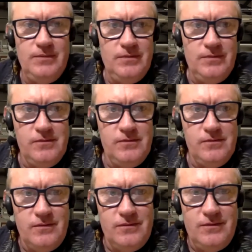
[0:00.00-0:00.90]

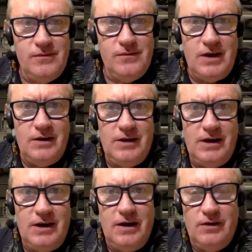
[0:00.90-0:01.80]

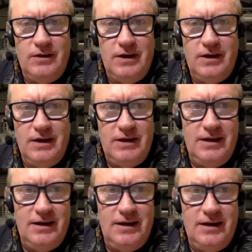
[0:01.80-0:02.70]
They have
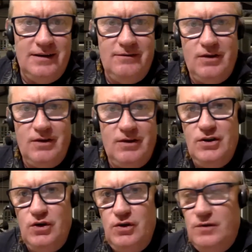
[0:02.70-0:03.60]
a very
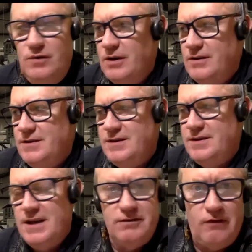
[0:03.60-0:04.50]
good
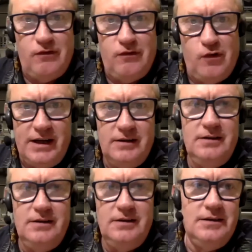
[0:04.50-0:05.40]
sense of
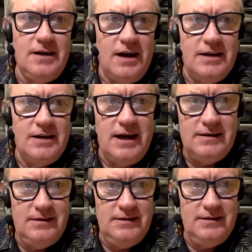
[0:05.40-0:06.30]
avoiding
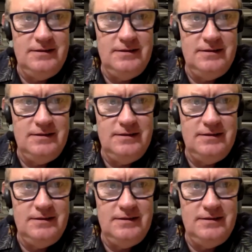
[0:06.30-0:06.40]
contact.